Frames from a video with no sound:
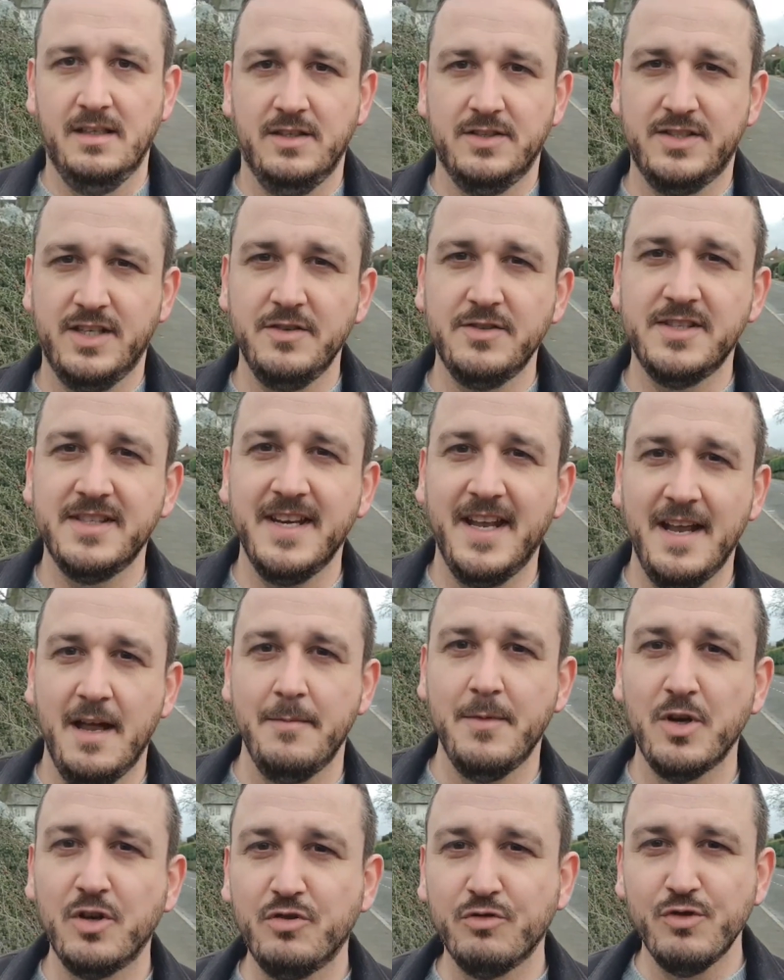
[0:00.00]
So today
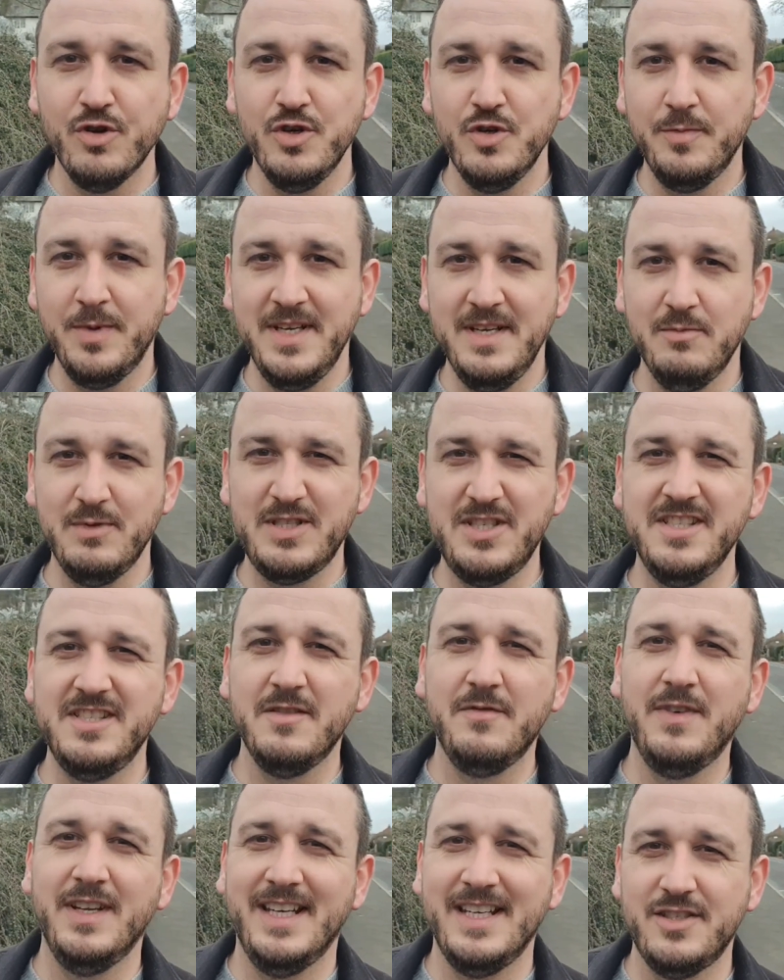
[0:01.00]
I'm at Groby, which is a
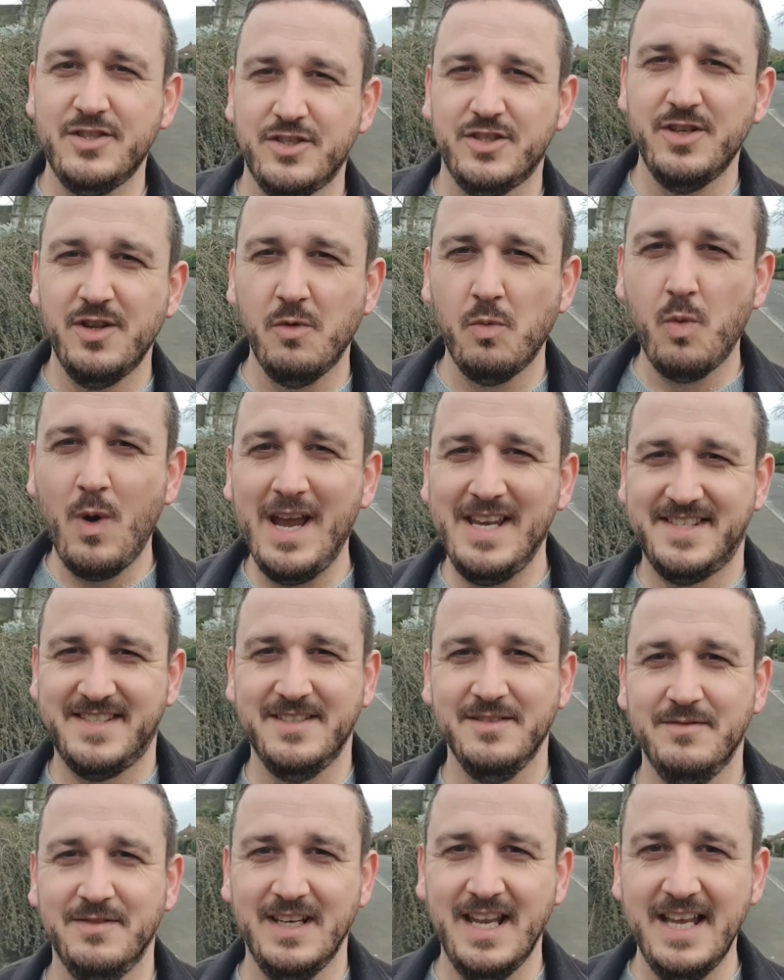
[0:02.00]
village to the west
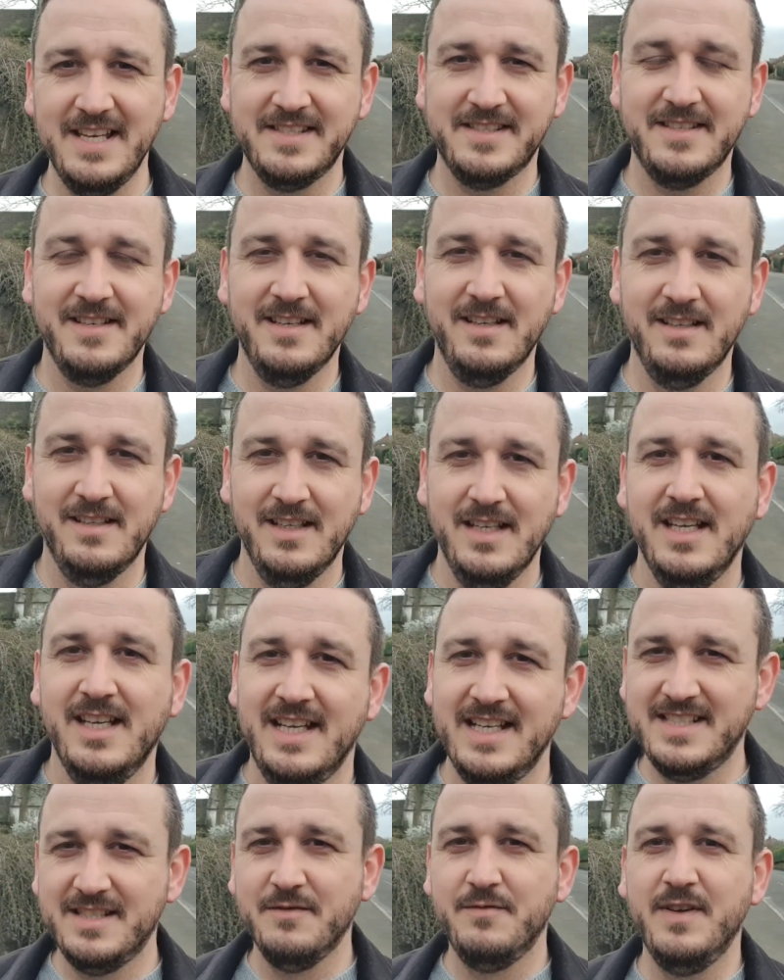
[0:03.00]
of Leicester.
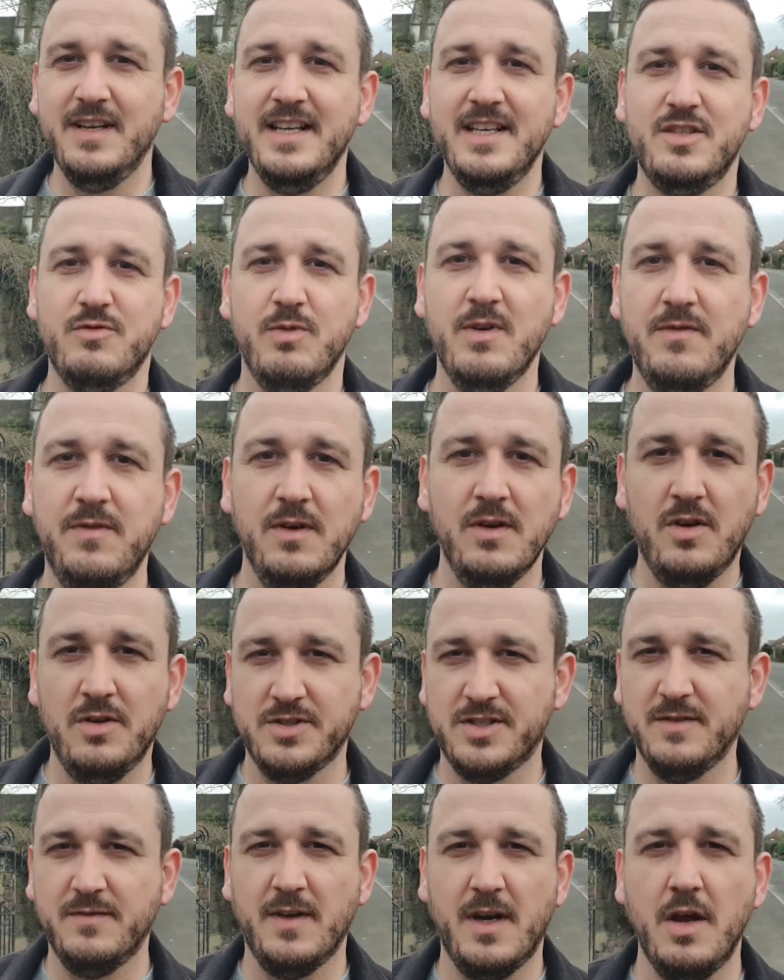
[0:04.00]
It's a village with
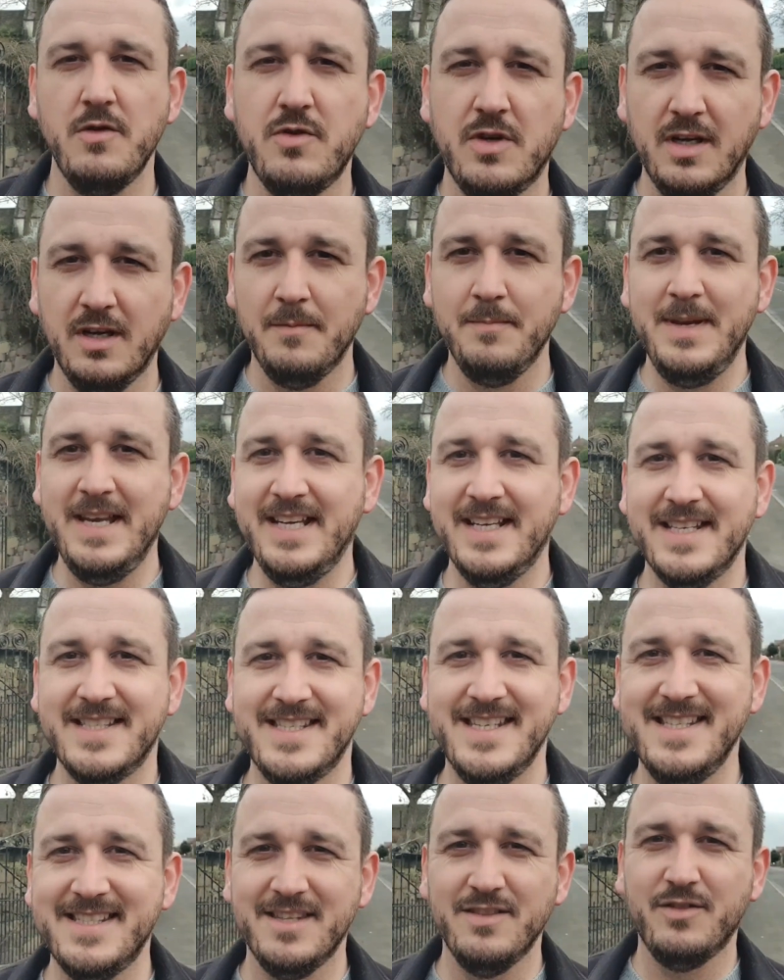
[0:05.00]
lots of local
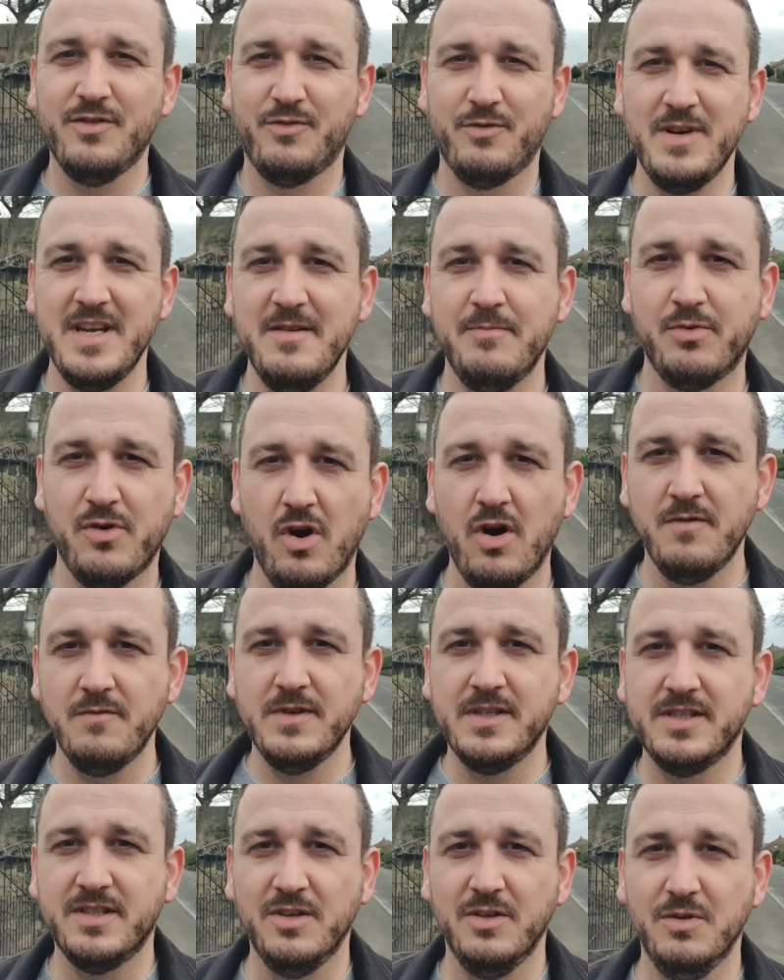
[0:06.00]
amenities and three primary
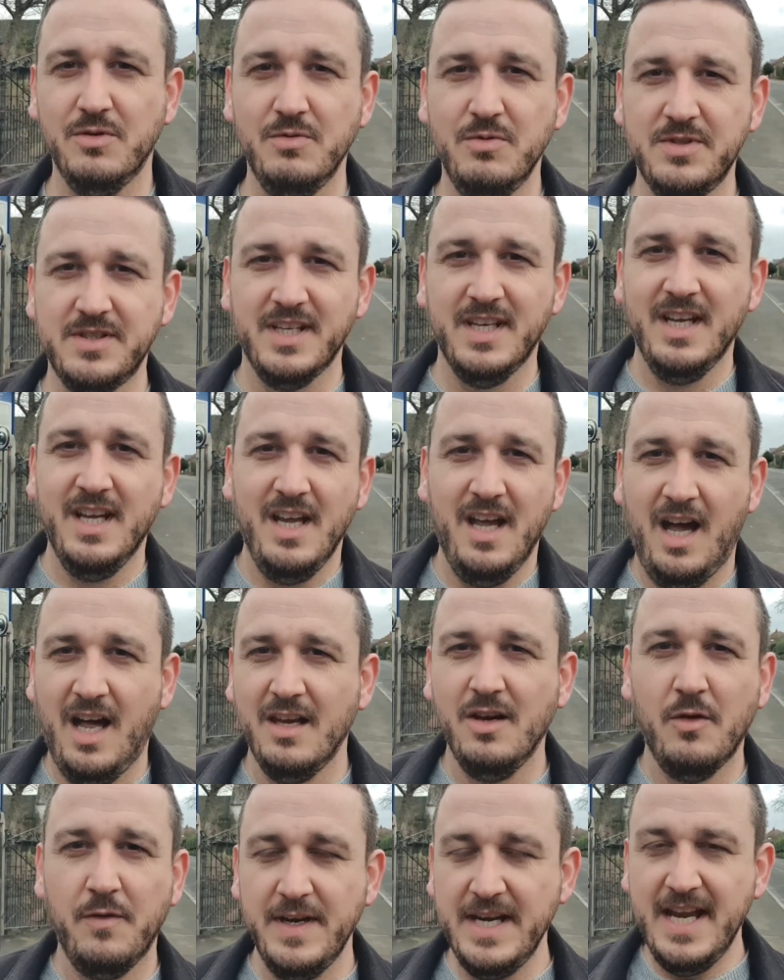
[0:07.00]
schools. I
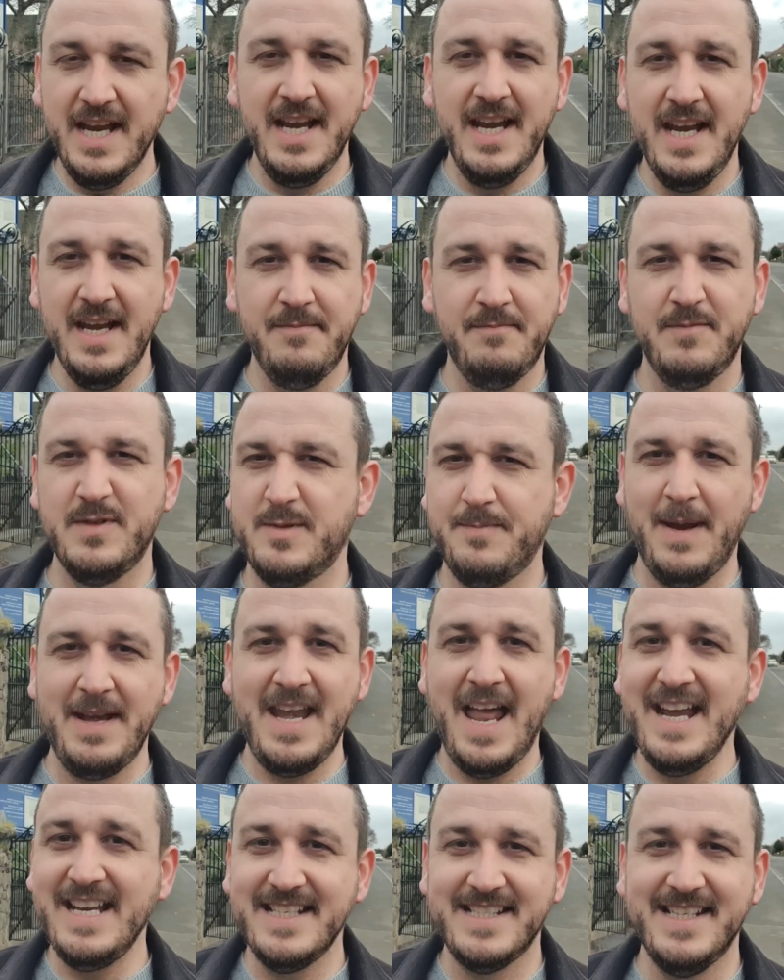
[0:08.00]
love it here, spent
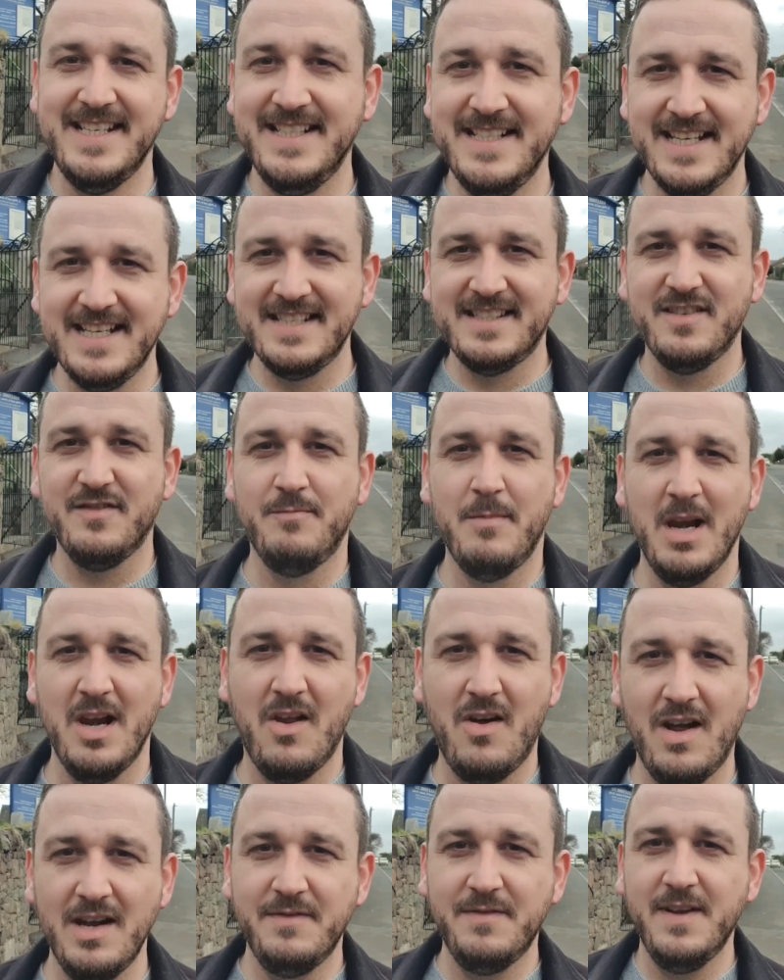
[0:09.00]
18 years of my
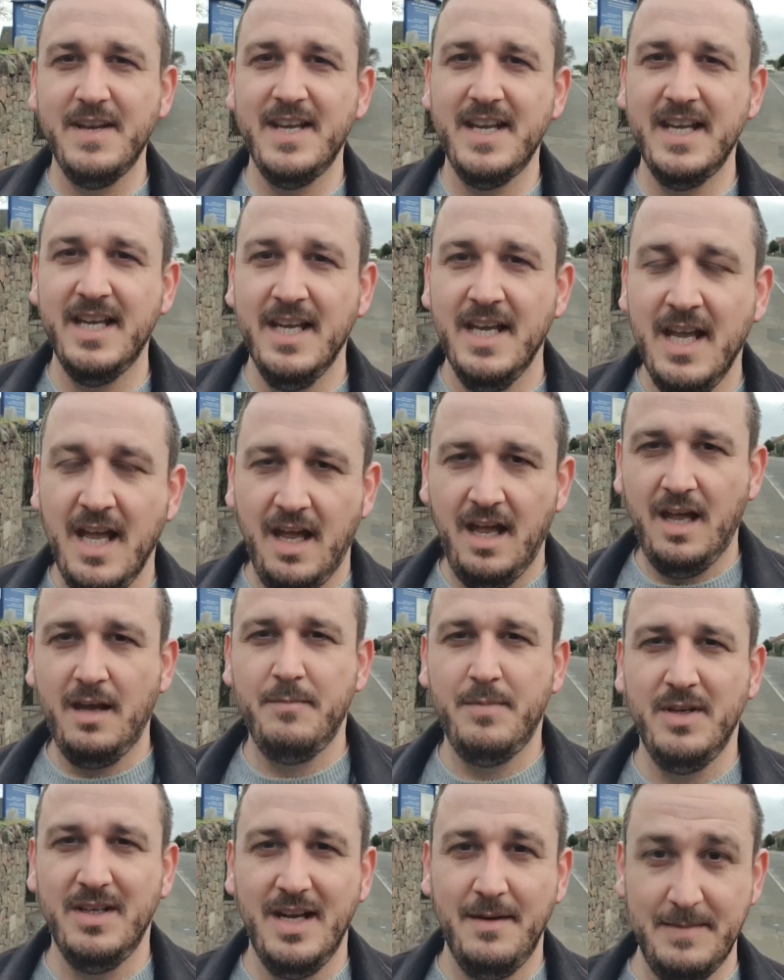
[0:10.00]
life here, uh,
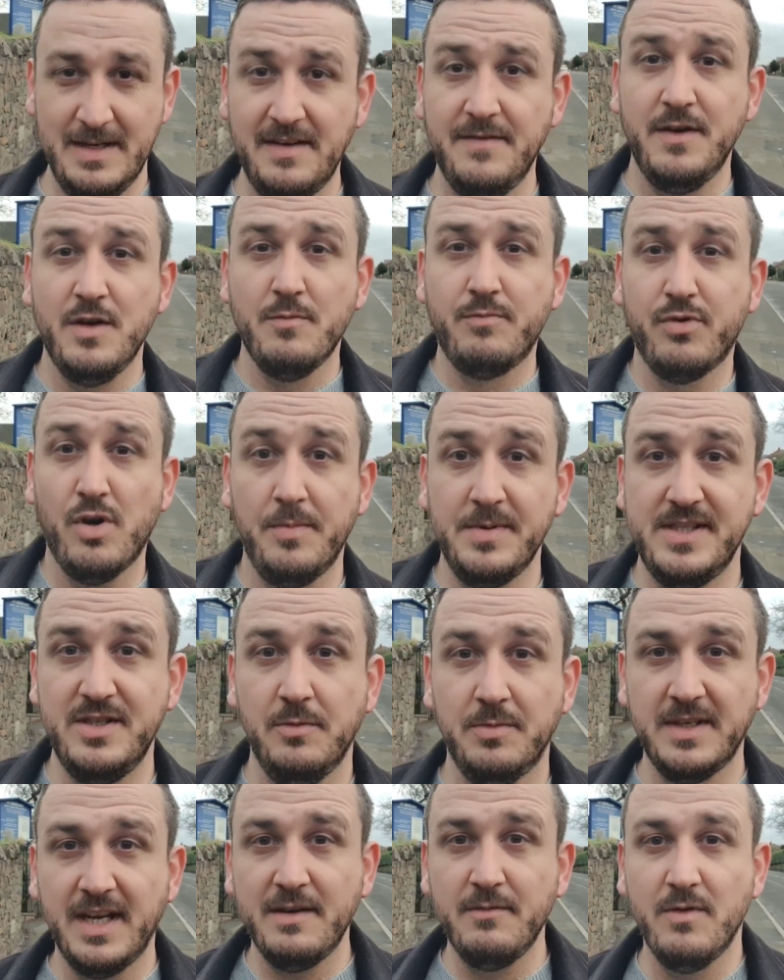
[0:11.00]
but let me give you a property
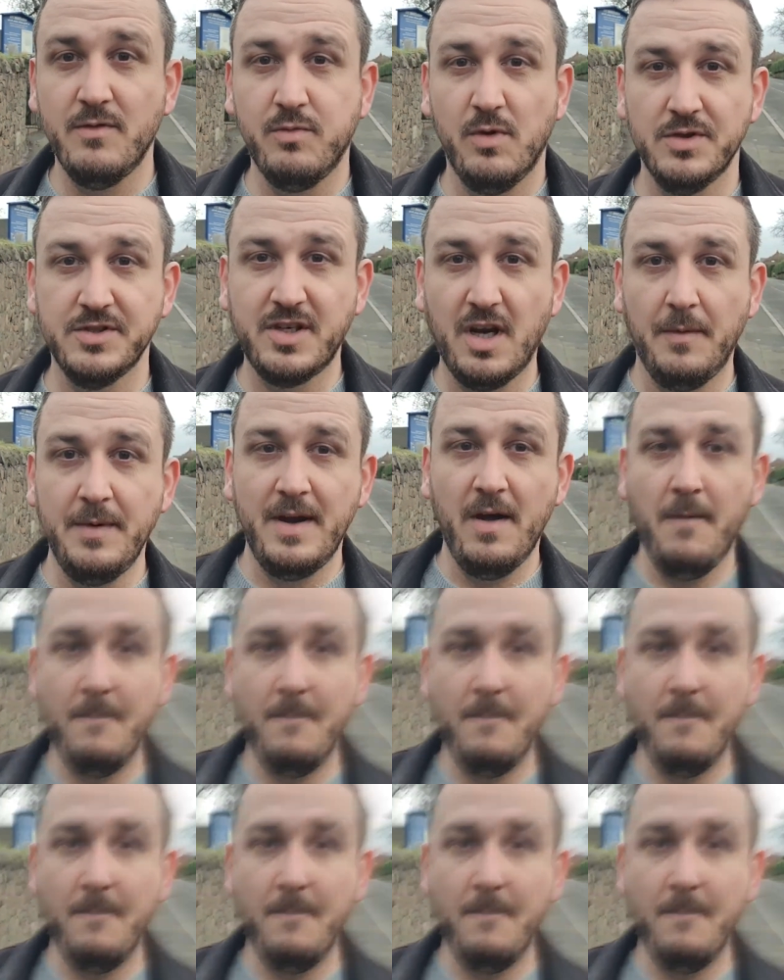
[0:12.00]
update with what's going